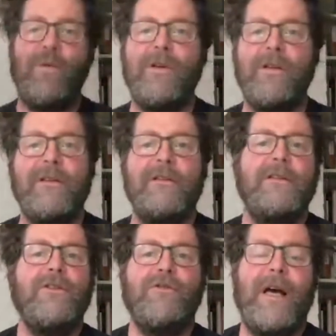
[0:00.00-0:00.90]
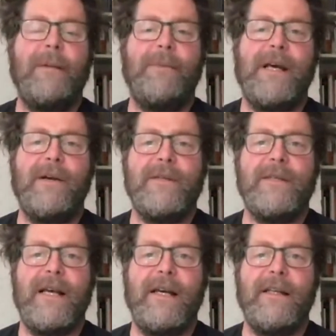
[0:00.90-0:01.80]
the world to happen
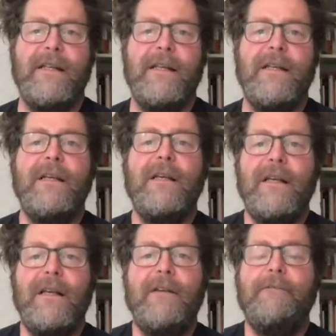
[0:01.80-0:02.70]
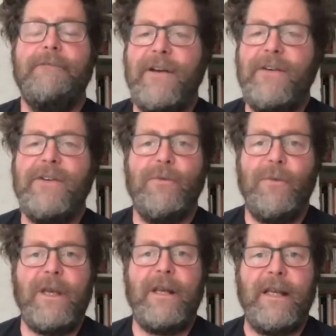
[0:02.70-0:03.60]
outside very
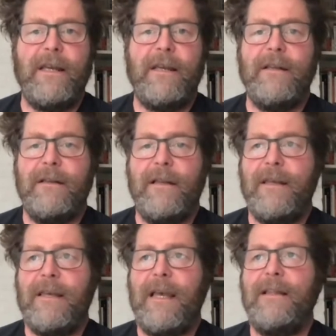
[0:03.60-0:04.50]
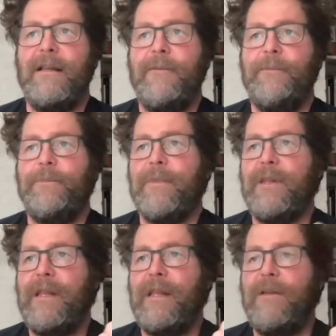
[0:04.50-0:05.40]
quickly can the
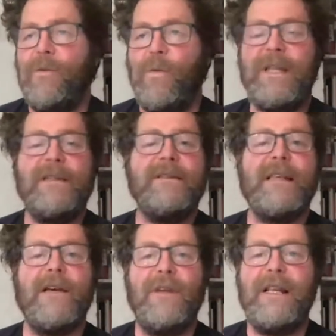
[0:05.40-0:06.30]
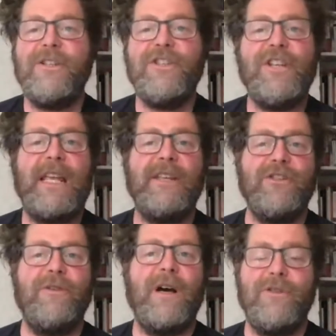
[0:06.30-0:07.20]
the winds can really
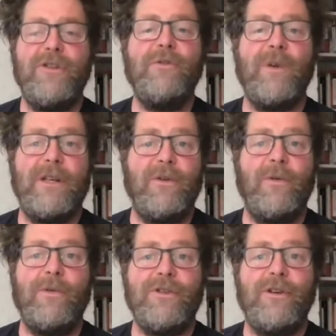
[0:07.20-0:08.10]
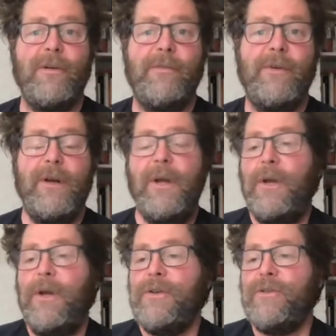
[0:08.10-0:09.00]
change around you and your job
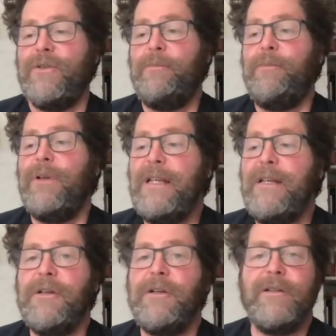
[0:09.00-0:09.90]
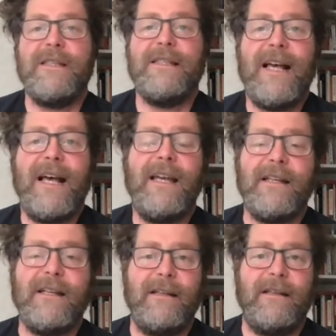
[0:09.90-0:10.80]
so the political
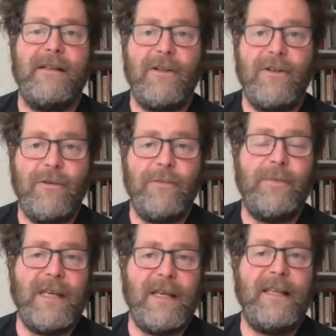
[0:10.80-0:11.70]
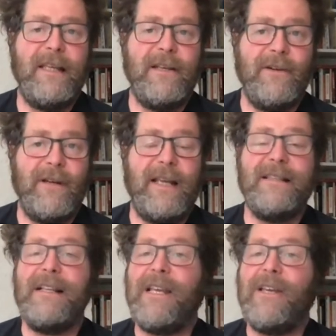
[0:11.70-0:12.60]
side to being a leader
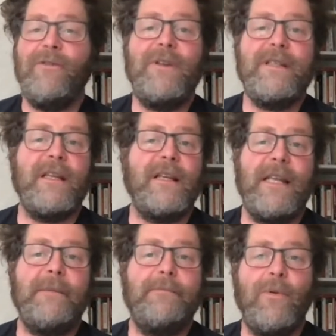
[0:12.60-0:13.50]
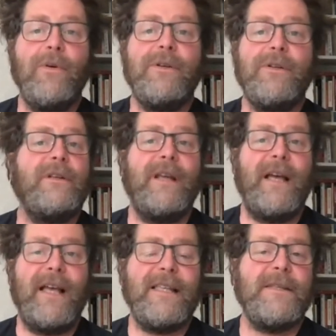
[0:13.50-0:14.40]
is an increasingly important
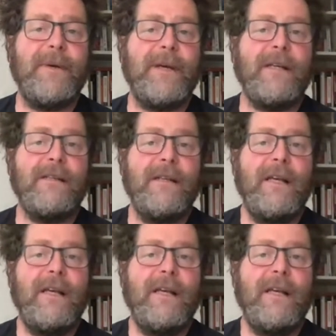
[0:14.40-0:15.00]
aspect